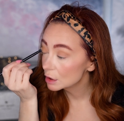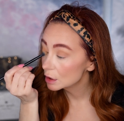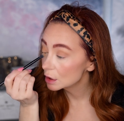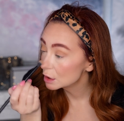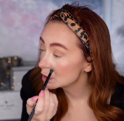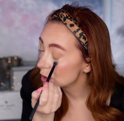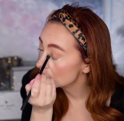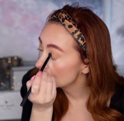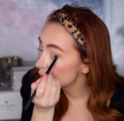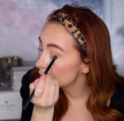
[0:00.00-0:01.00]

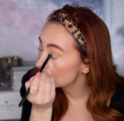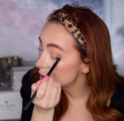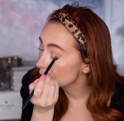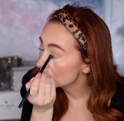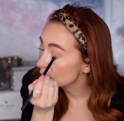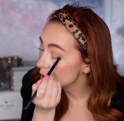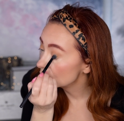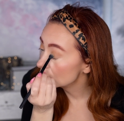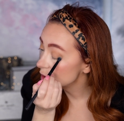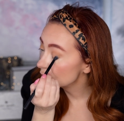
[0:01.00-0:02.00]

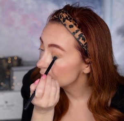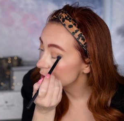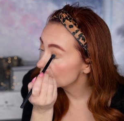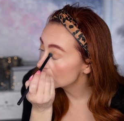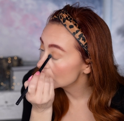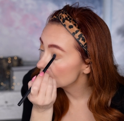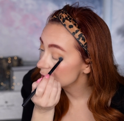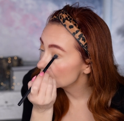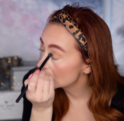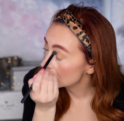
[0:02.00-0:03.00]

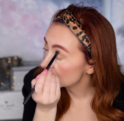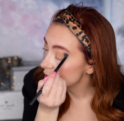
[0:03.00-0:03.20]
[no speech]